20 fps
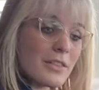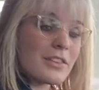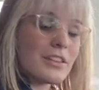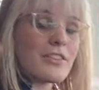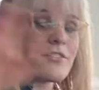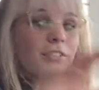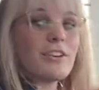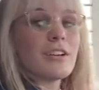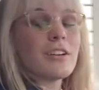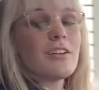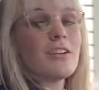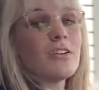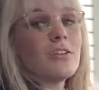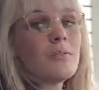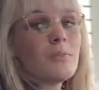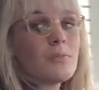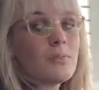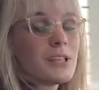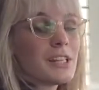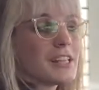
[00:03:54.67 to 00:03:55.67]
this vehicle,
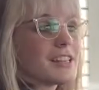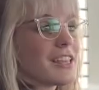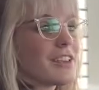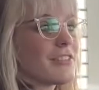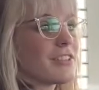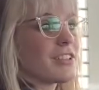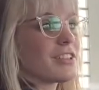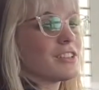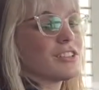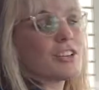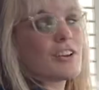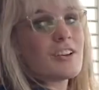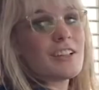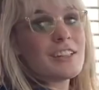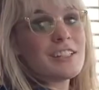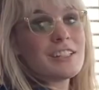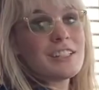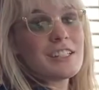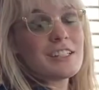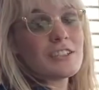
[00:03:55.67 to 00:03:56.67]
please give us a shout at
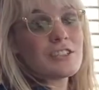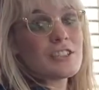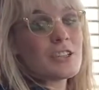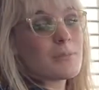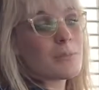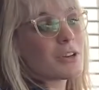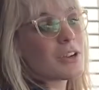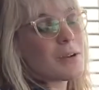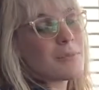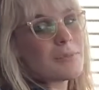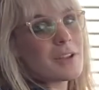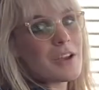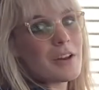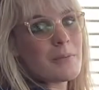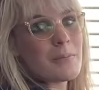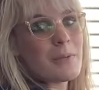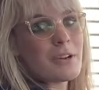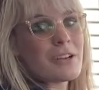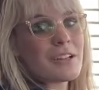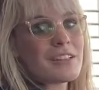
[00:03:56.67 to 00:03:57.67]
the dealership or come down
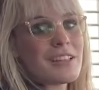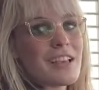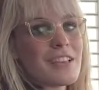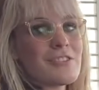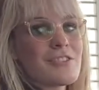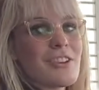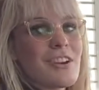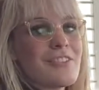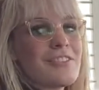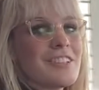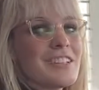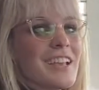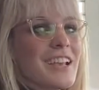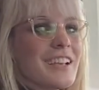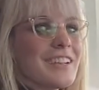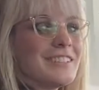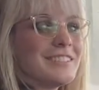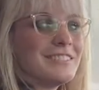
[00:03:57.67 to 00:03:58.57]
and book a test drive today.